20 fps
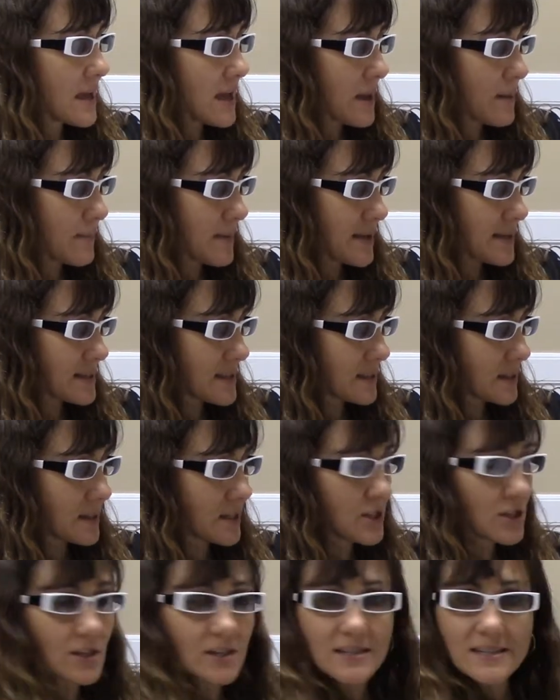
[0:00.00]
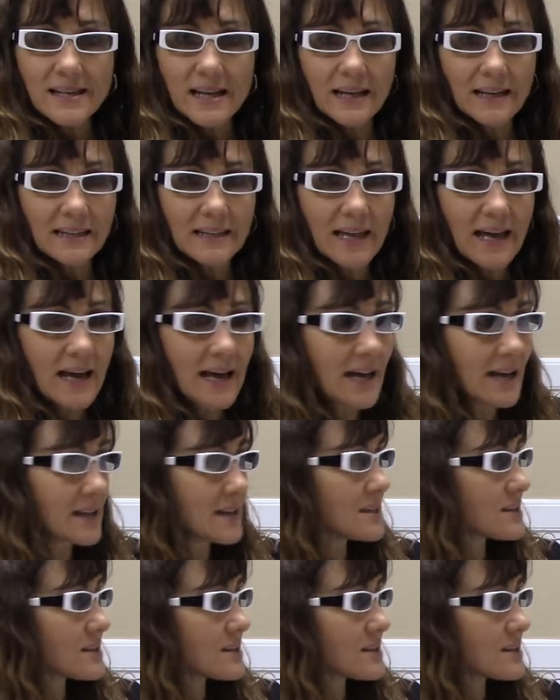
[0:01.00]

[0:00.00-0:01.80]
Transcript: And basically just sign that.